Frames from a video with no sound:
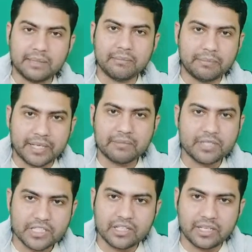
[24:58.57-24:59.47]
very
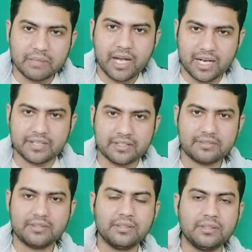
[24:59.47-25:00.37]
much in
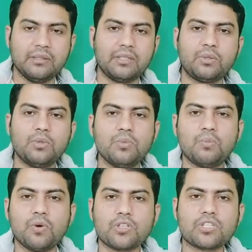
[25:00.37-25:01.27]
demand. The
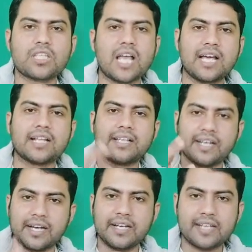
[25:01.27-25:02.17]
two posts
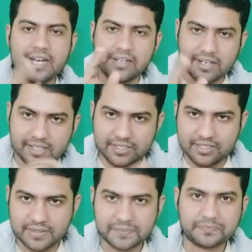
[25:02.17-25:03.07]
are credit and
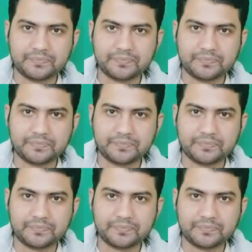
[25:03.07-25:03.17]
risk.